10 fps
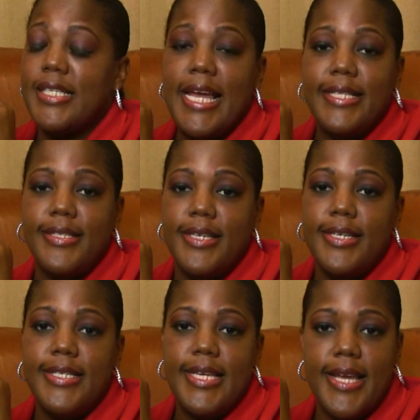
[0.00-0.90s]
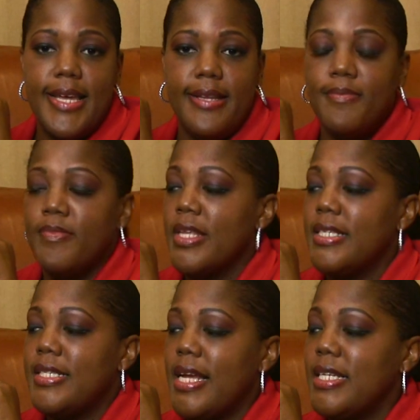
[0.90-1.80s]
1810
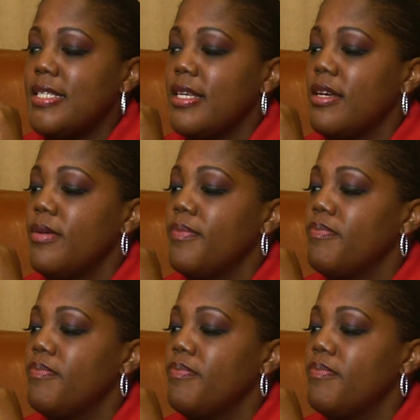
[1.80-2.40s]
stainless steel.